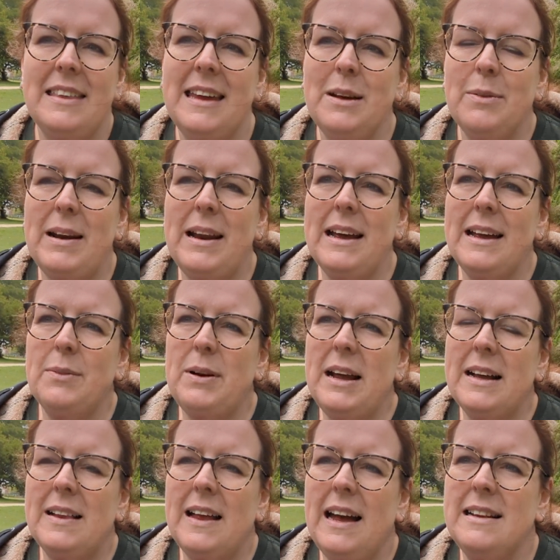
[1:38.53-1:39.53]
think when a
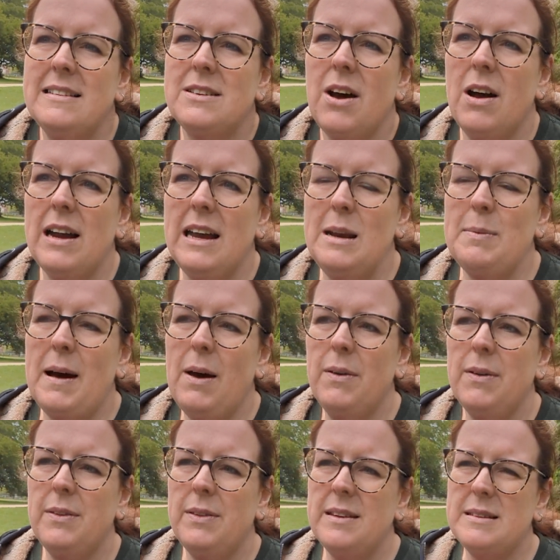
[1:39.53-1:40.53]
client's talking
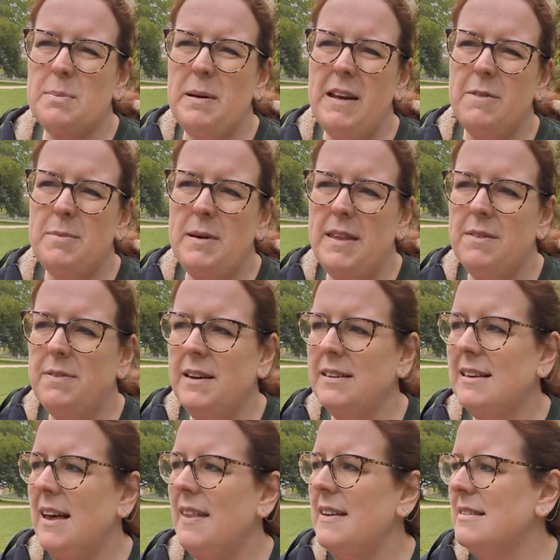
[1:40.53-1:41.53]
about, there's a bit of me that feels
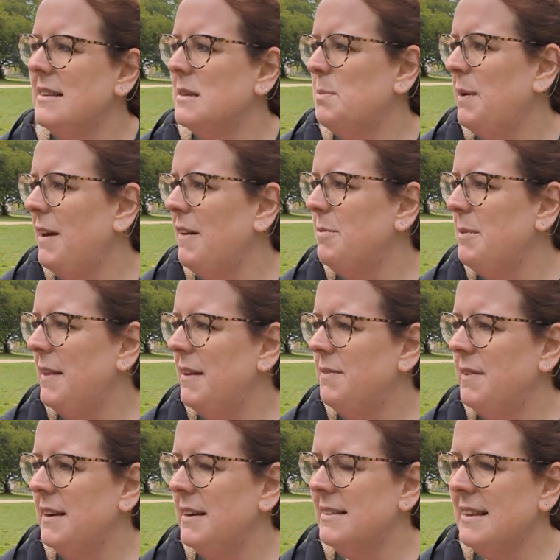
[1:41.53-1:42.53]
like this, there's a bit of me that
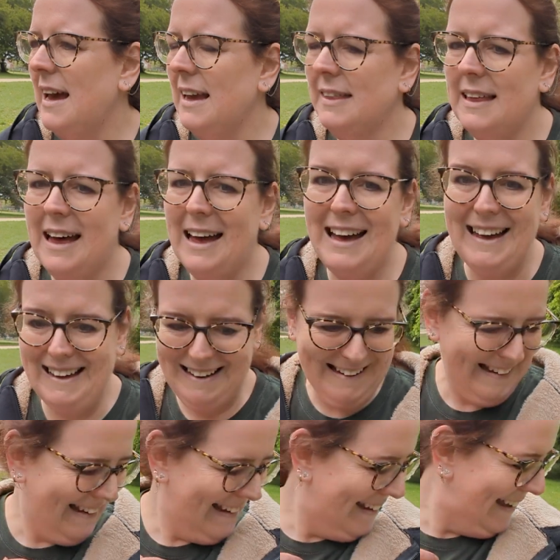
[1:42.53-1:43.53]
feels like that.
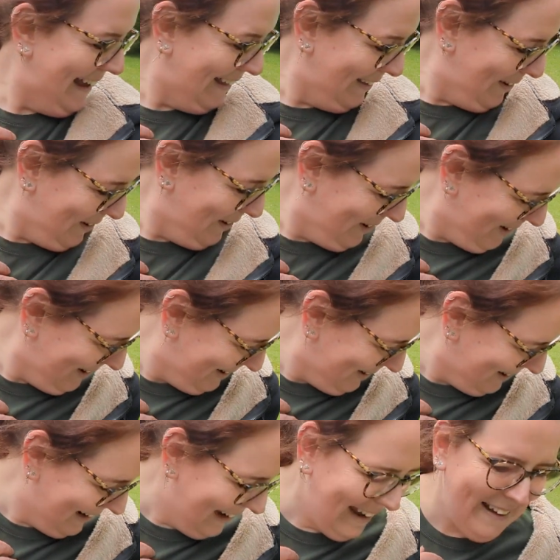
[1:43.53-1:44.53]
Hello, you
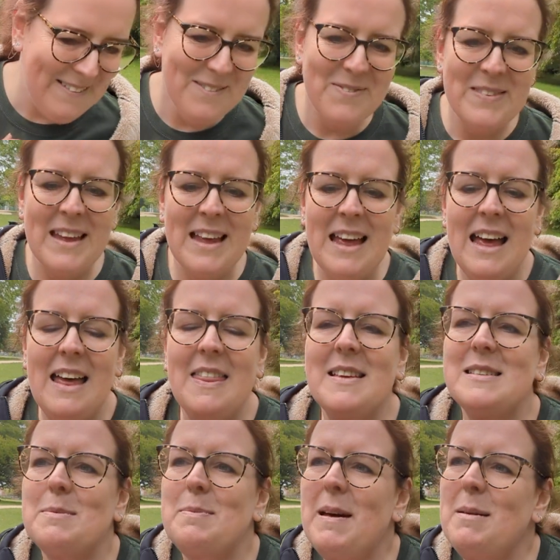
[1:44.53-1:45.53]
okay?
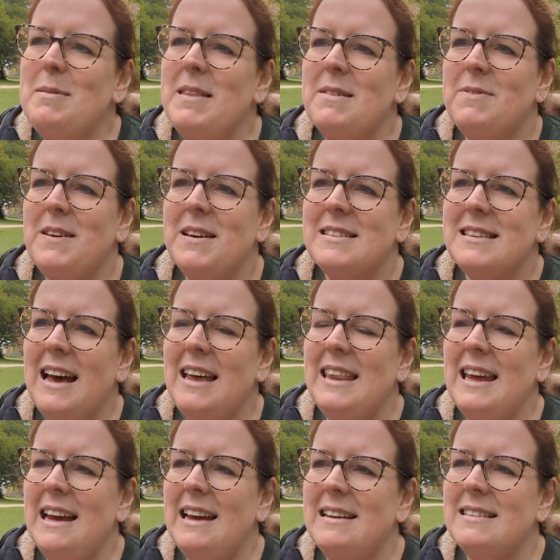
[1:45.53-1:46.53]
There's a bit of me that feels like
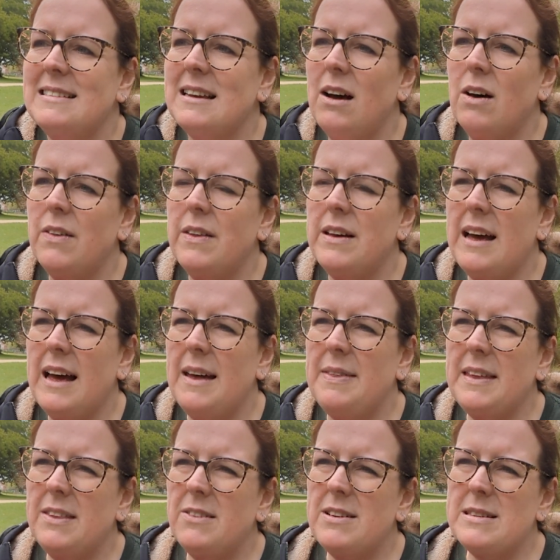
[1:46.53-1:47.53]
this, or that I
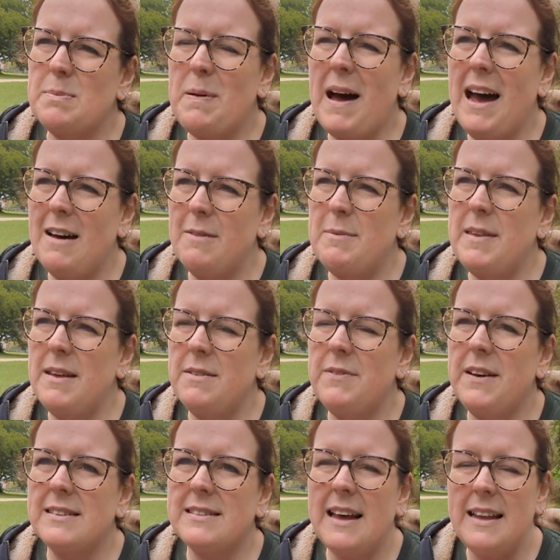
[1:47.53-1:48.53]
think there is a part of me that
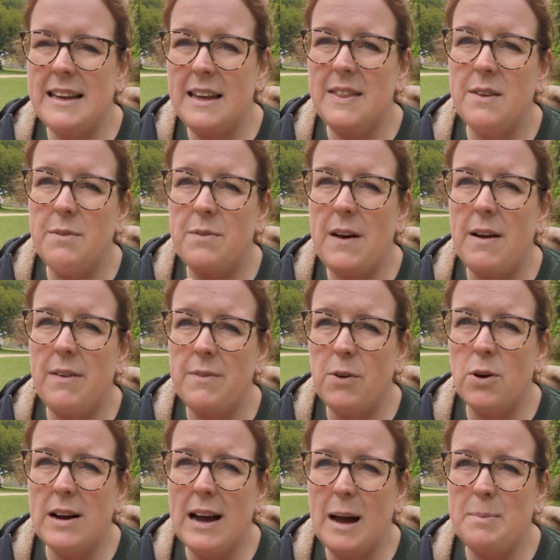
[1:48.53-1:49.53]
feels like, and the
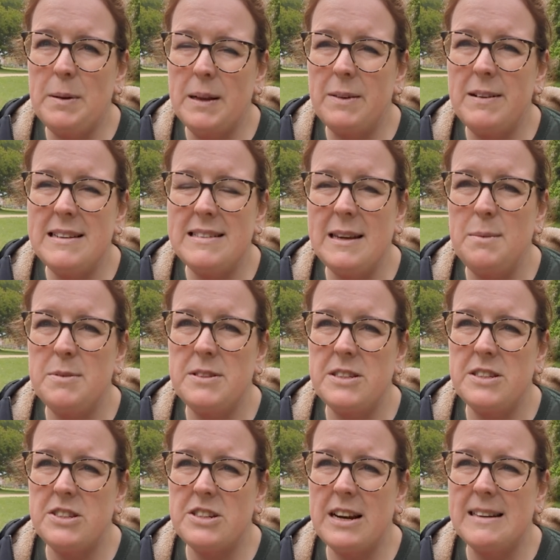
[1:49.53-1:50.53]
vocabulary seems to
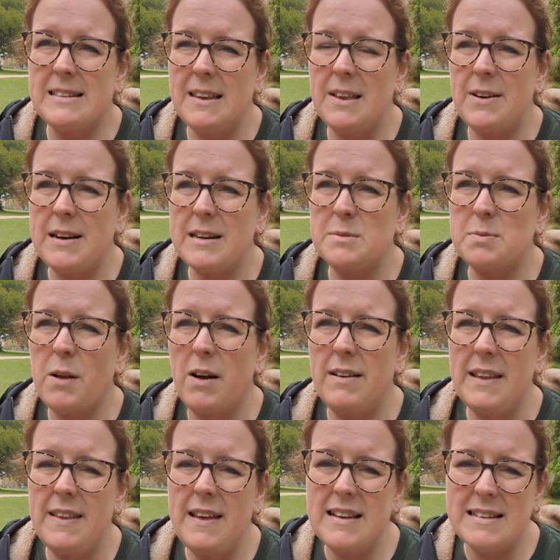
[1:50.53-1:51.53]
suggest that they're exploring
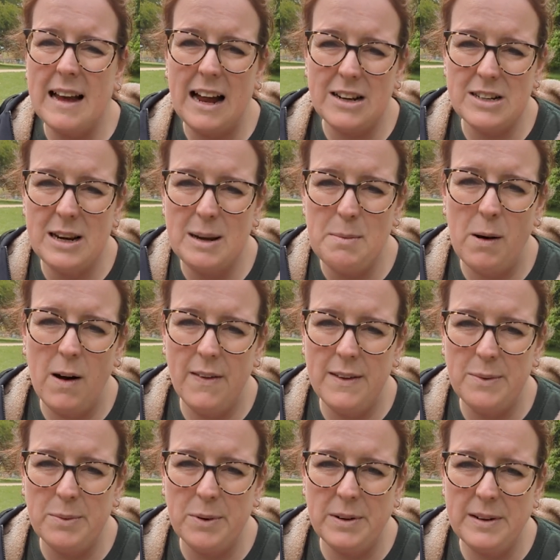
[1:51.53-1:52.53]
that there's actually more
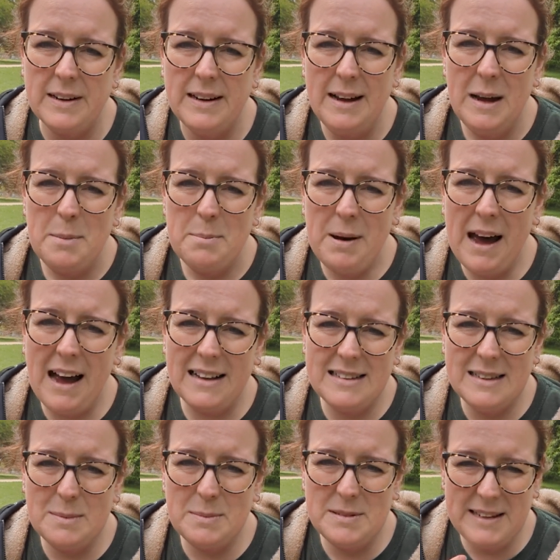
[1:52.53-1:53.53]
than one part
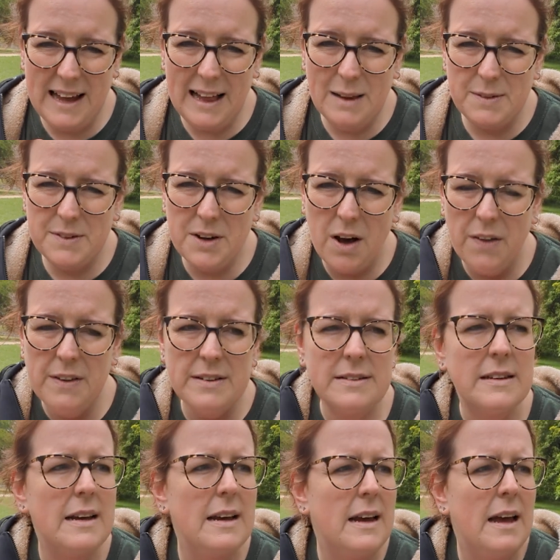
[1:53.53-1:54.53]
to themselves, or
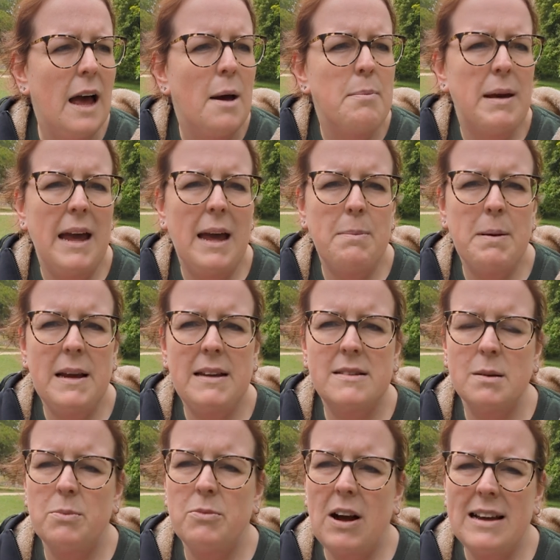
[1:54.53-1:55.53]
there's maybe
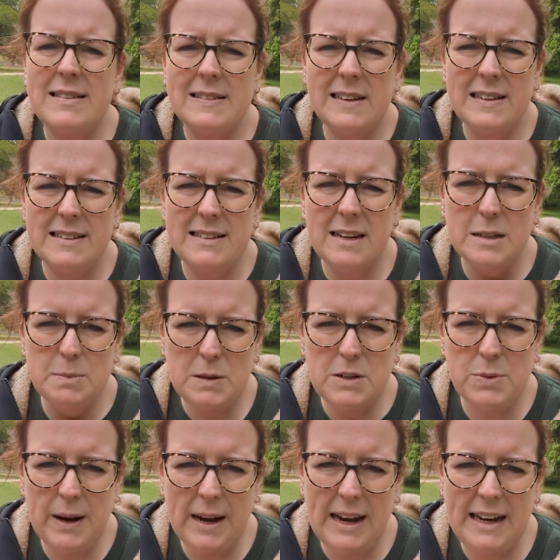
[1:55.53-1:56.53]
some restlessness
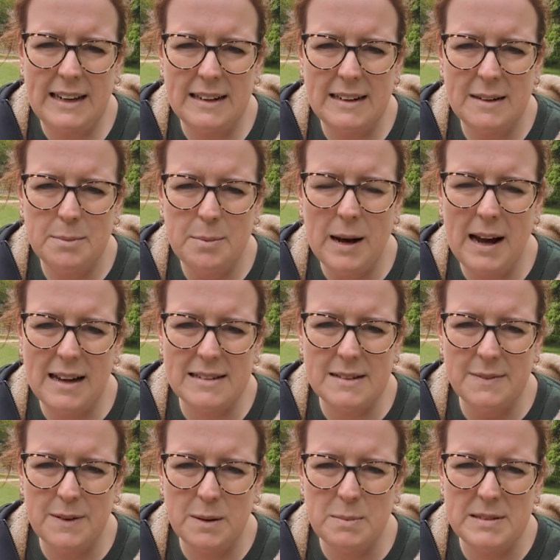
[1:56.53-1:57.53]
between parts
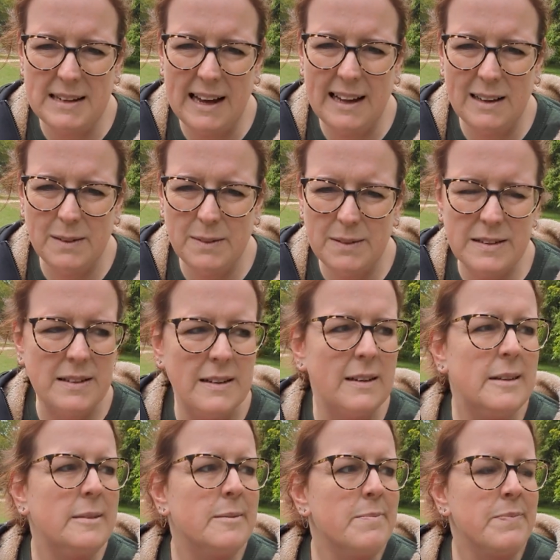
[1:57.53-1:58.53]
of themselves.
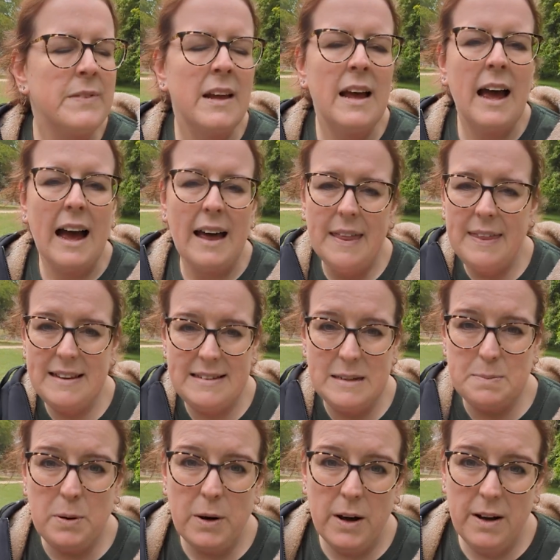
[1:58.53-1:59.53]
This is
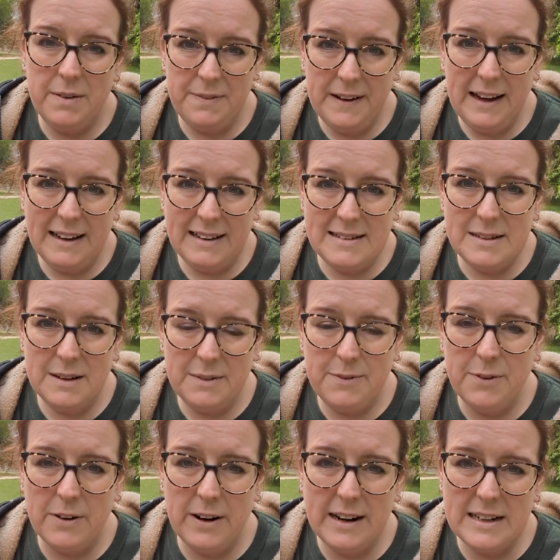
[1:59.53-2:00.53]
perfect for